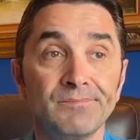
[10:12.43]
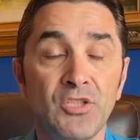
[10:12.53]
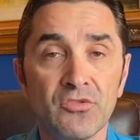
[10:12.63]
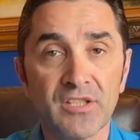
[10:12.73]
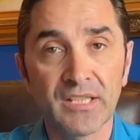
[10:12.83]

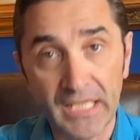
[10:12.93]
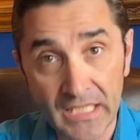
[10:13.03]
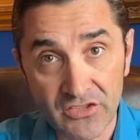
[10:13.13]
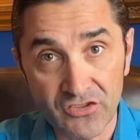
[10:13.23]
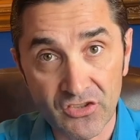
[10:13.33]
using
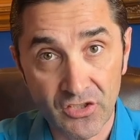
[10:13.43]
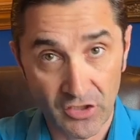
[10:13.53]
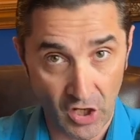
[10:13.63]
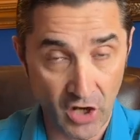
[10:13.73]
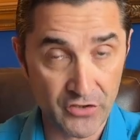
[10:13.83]
his
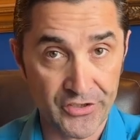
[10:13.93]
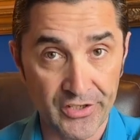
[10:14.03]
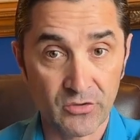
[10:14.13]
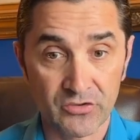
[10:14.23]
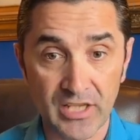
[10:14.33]

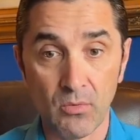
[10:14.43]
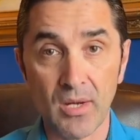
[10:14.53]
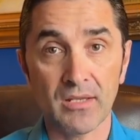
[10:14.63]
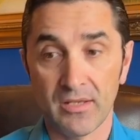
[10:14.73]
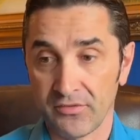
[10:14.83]
culture to say,
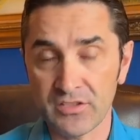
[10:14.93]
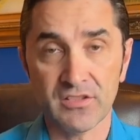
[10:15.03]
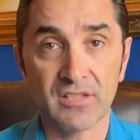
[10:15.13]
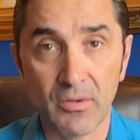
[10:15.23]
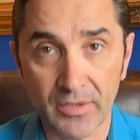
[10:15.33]
well, this
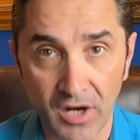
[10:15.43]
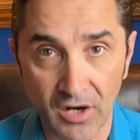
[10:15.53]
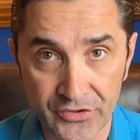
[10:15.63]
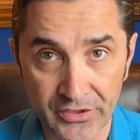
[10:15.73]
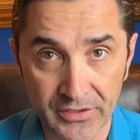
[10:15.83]
is our
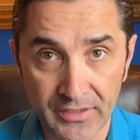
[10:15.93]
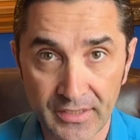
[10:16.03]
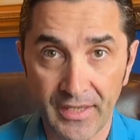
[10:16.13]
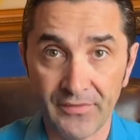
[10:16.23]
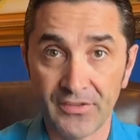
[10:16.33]
culture
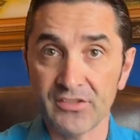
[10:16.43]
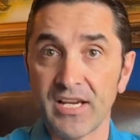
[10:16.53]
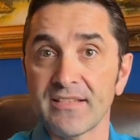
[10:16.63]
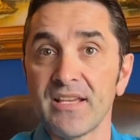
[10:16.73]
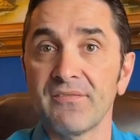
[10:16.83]
and these
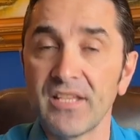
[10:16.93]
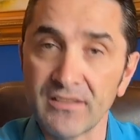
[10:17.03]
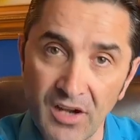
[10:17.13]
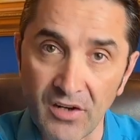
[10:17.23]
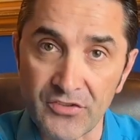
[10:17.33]
guys have
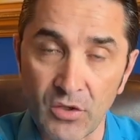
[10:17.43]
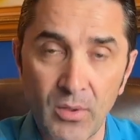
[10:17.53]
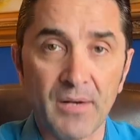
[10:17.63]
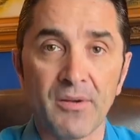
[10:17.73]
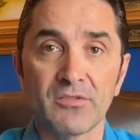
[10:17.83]
that culture.
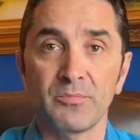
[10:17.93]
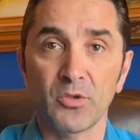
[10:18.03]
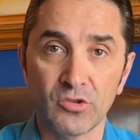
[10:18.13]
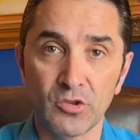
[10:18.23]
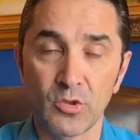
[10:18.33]
What am I
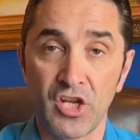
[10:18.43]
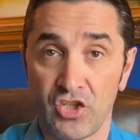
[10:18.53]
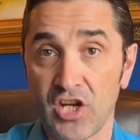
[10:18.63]
supposed to do?